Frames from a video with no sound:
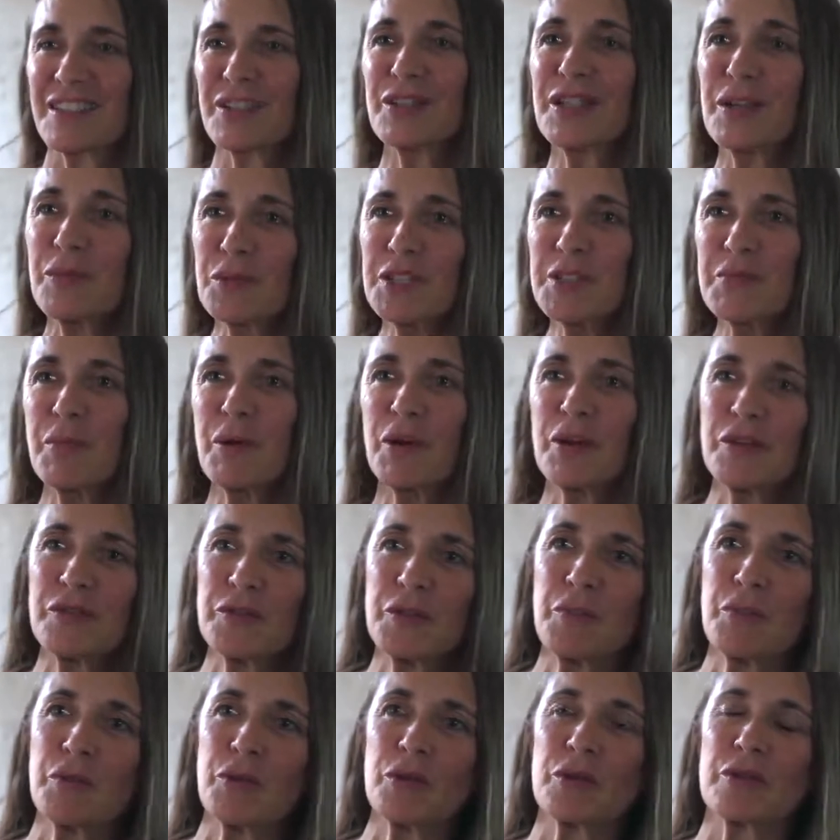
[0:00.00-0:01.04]
so that was part of
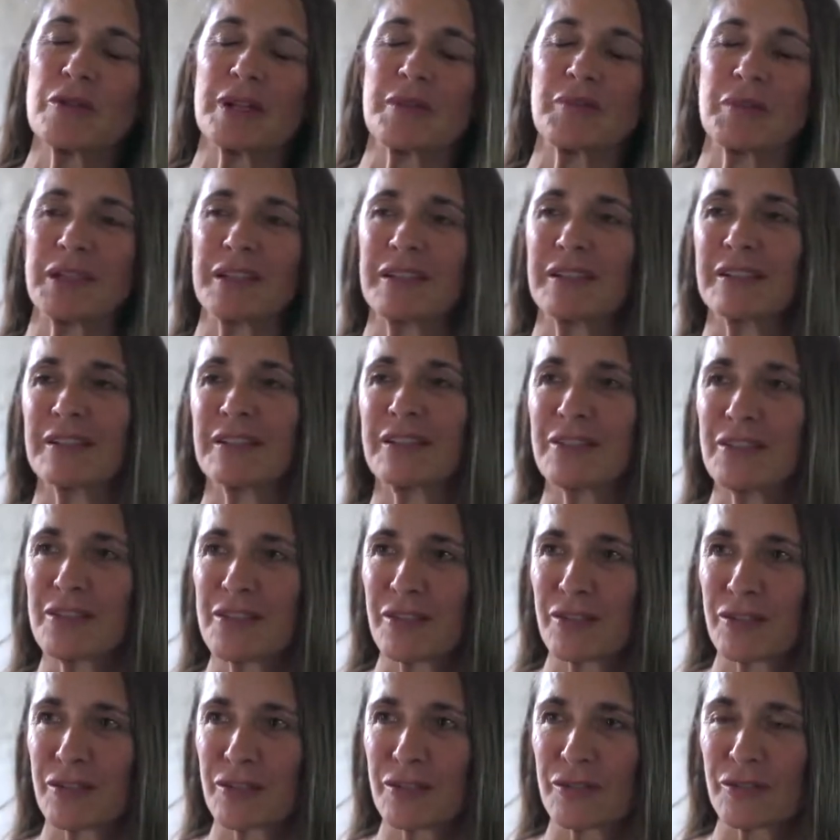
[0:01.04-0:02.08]
the programming
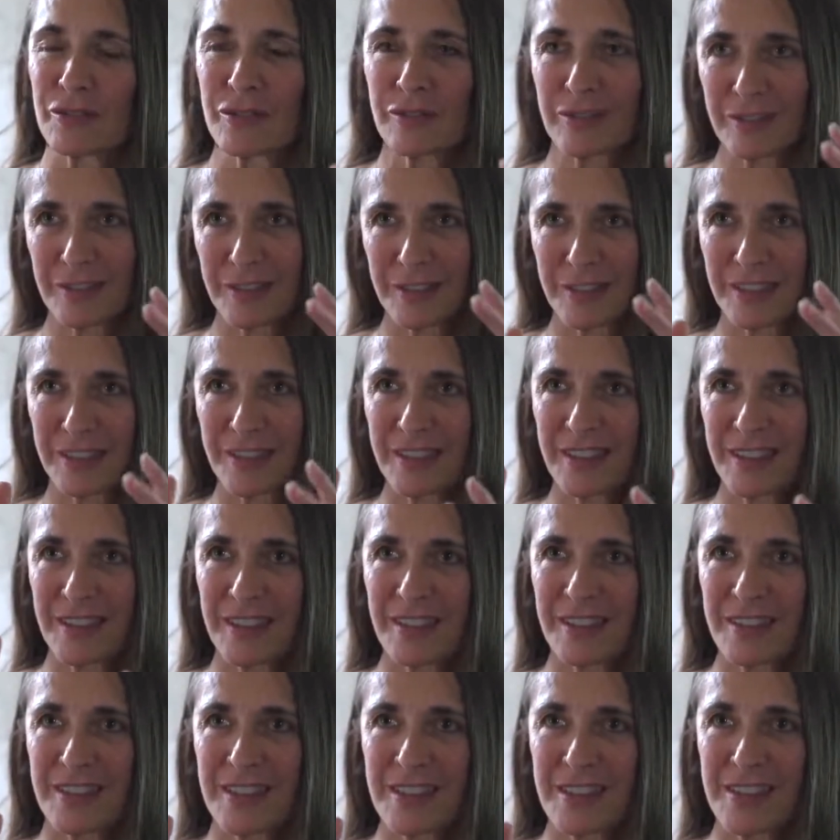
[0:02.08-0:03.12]
also to
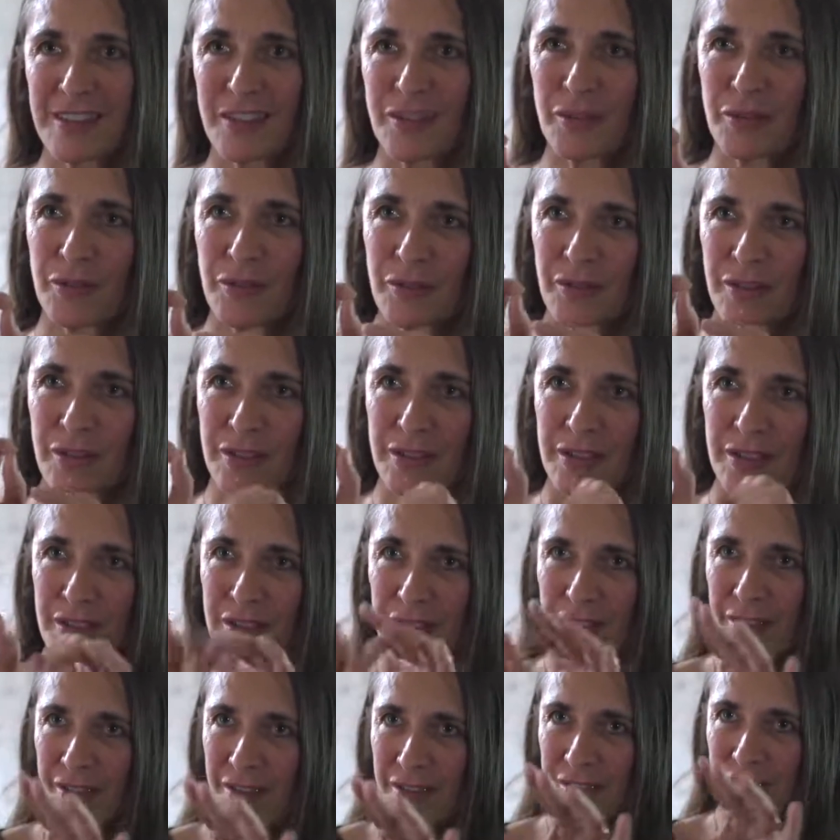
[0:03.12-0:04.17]
to
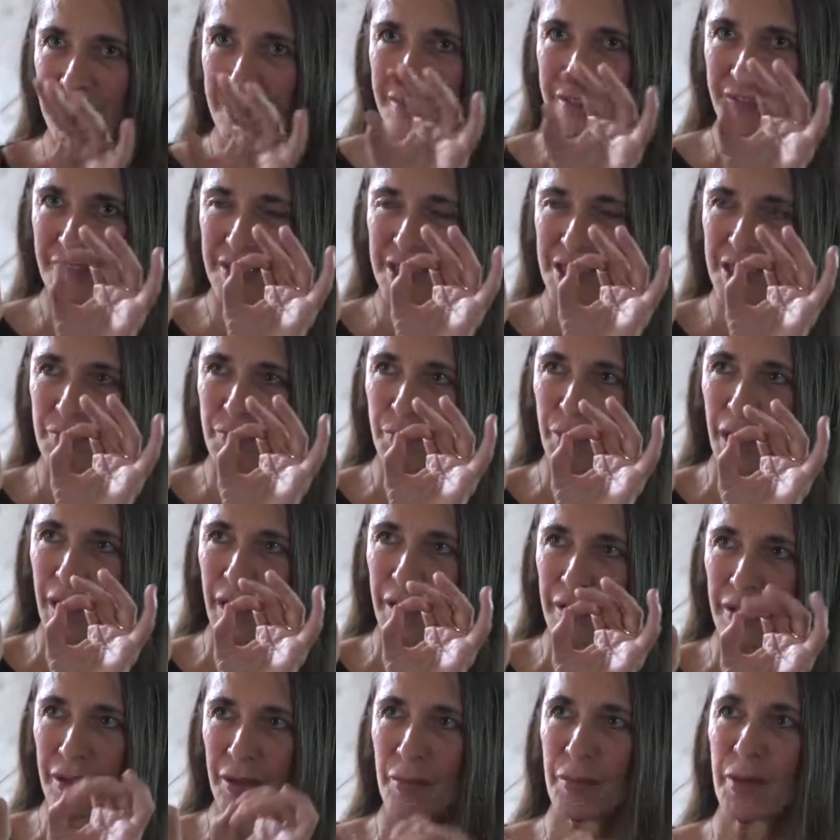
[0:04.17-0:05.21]

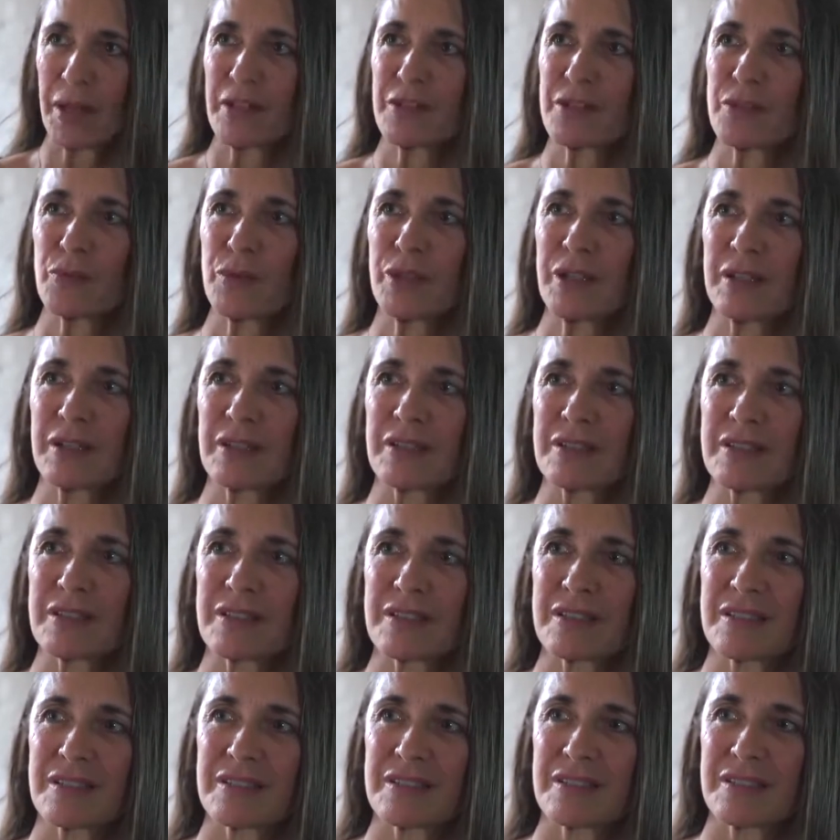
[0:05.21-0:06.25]
spot a man's
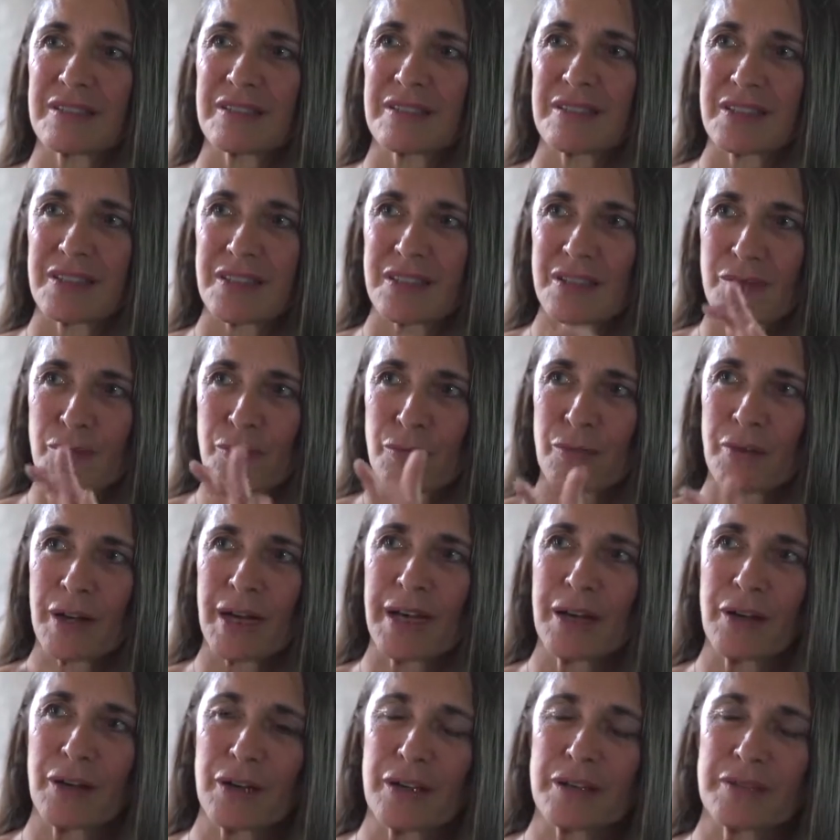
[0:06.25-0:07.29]
weakness just
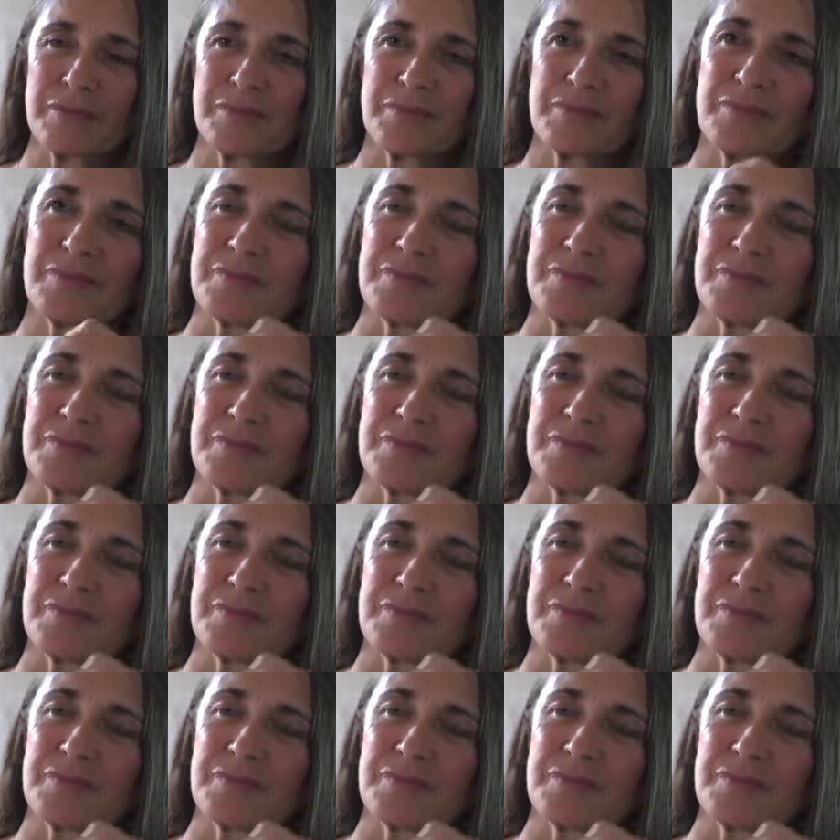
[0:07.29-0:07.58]
right on.